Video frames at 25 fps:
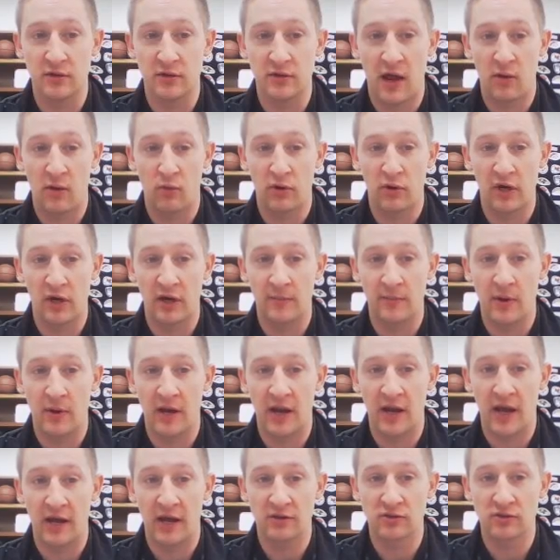not worrying
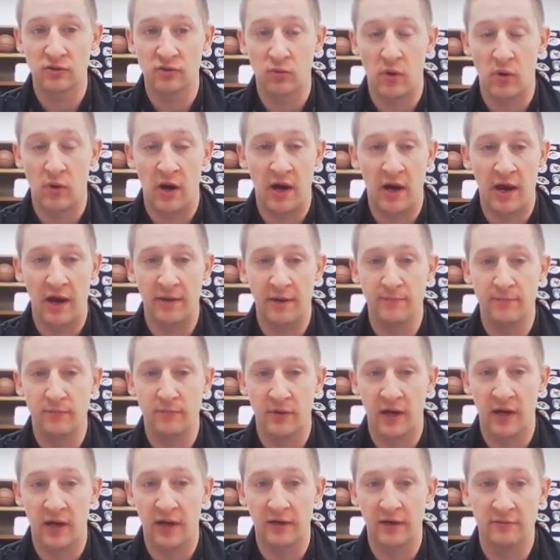about x or y,
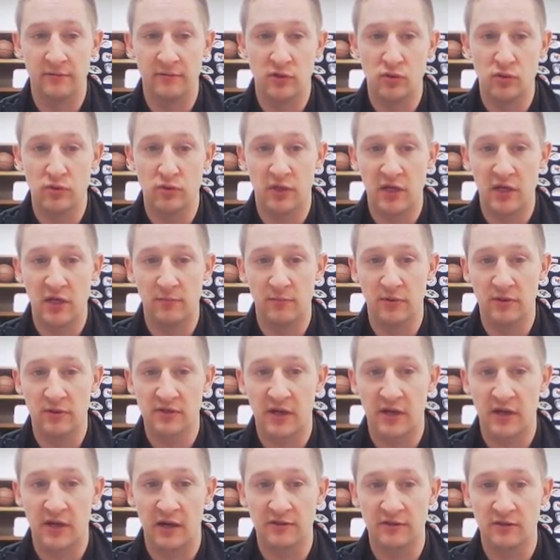but I do keep
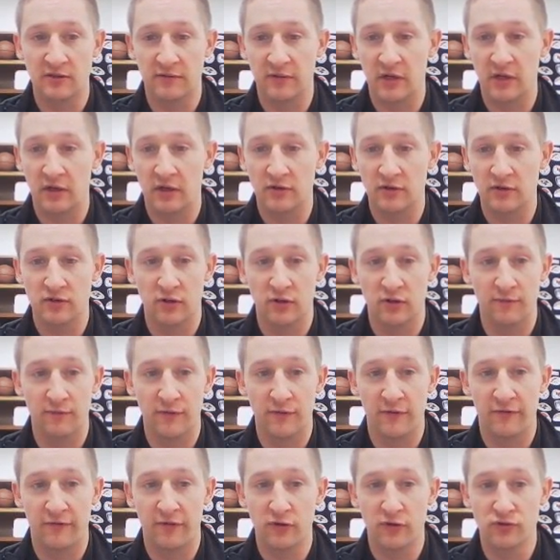this constant over here. So
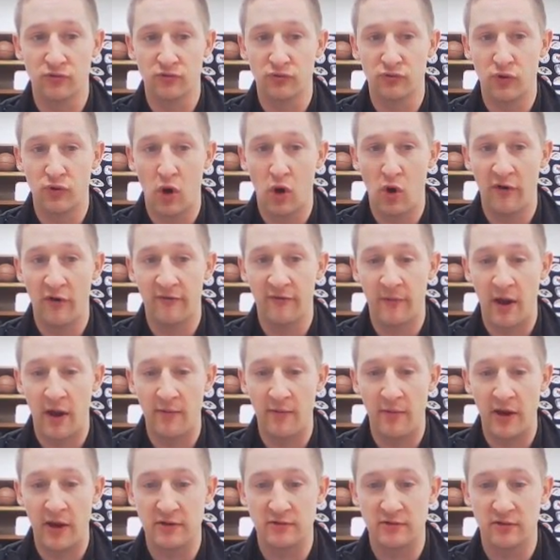the first row of
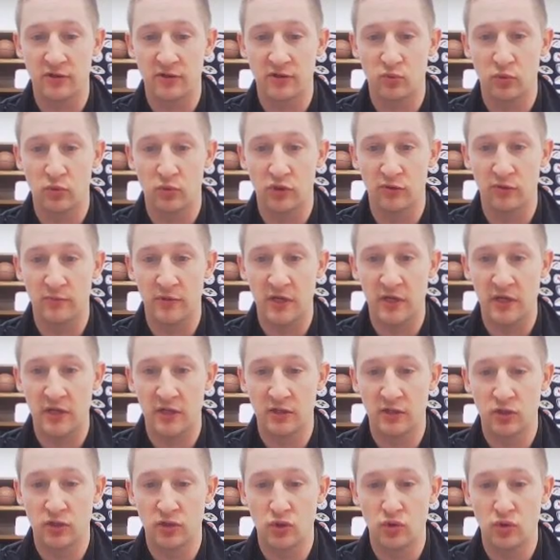my matrix will
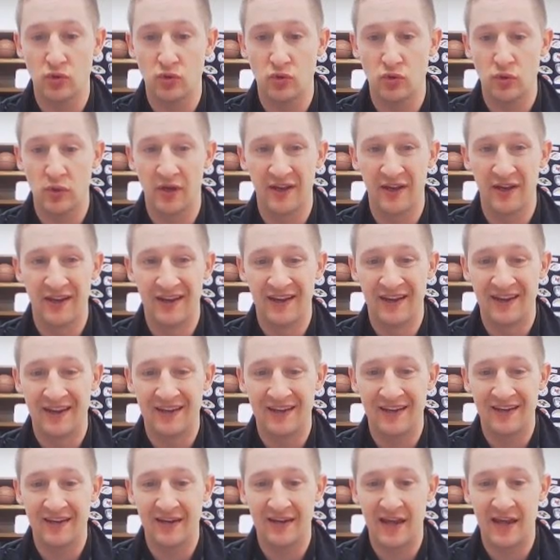be 2,
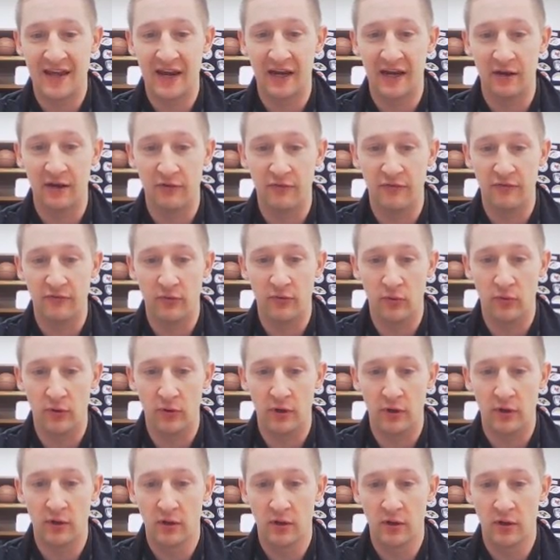
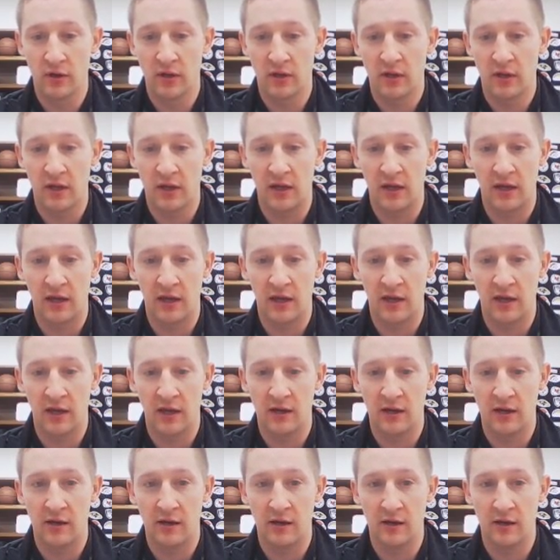-4,
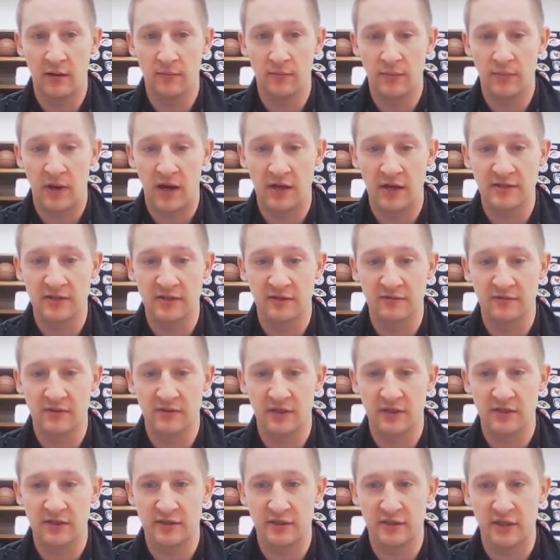and
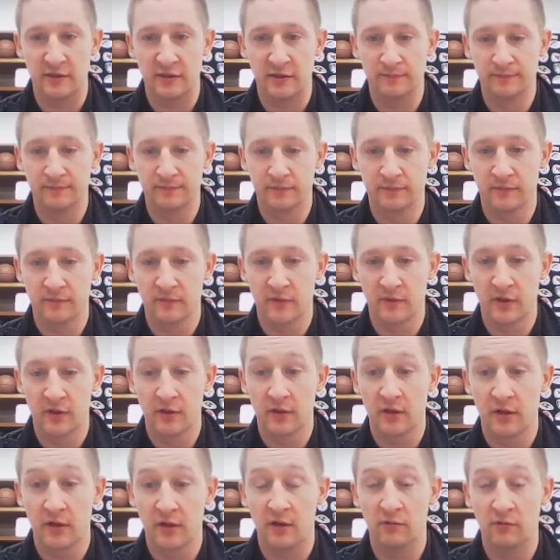+16.
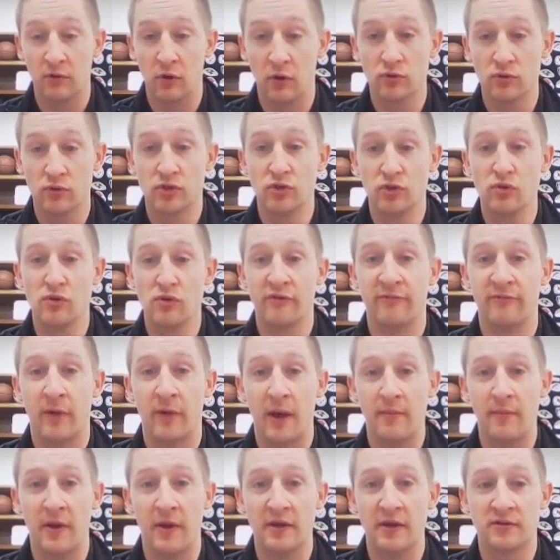And row 2 of
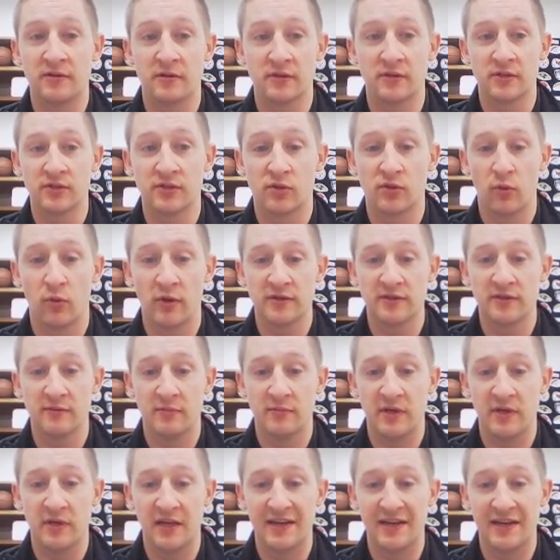my matrix is going to
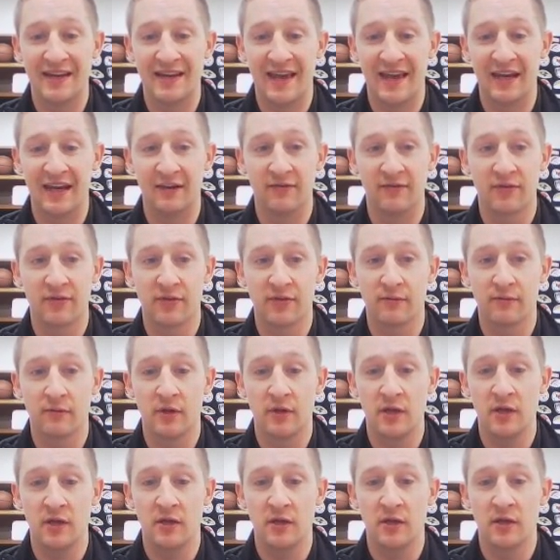be
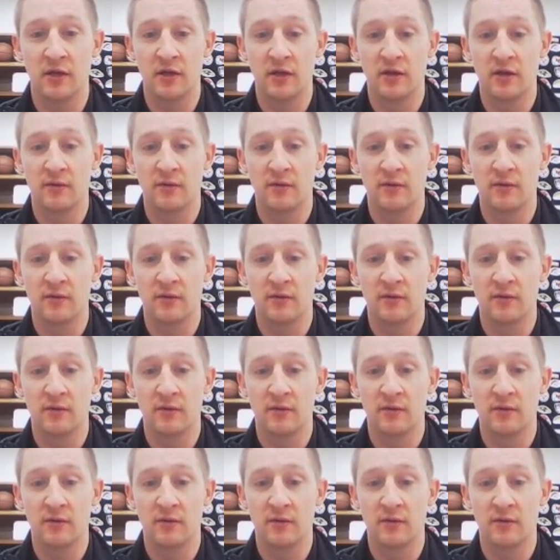-3,